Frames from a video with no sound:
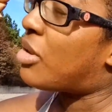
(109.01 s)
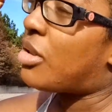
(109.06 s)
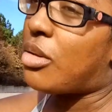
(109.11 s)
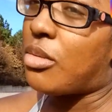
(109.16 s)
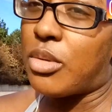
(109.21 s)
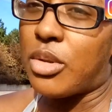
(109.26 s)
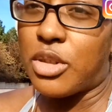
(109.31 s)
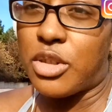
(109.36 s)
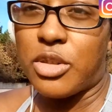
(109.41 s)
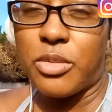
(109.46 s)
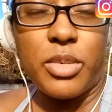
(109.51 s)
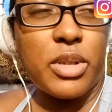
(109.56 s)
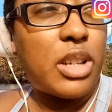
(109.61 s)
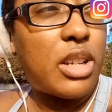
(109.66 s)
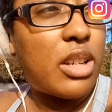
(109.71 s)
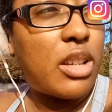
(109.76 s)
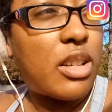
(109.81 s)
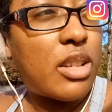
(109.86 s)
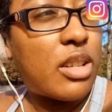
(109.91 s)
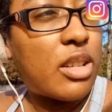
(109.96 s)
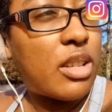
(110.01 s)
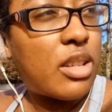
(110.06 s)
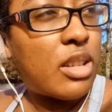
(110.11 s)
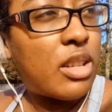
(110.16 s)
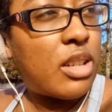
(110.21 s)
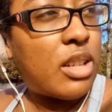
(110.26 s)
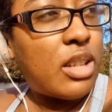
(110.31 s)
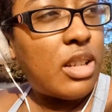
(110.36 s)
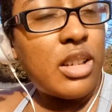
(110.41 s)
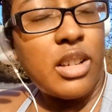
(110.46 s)
they're worshiping,
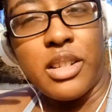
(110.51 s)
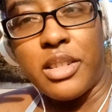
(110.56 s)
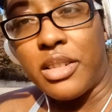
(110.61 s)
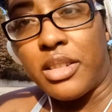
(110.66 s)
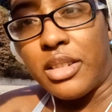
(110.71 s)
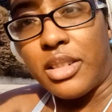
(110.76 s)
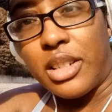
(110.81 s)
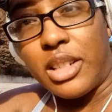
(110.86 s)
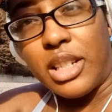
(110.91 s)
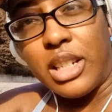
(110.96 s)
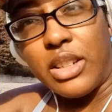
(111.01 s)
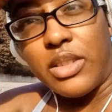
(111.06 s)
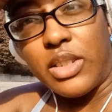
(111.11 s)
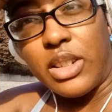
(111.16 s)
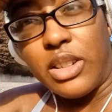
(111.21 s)
if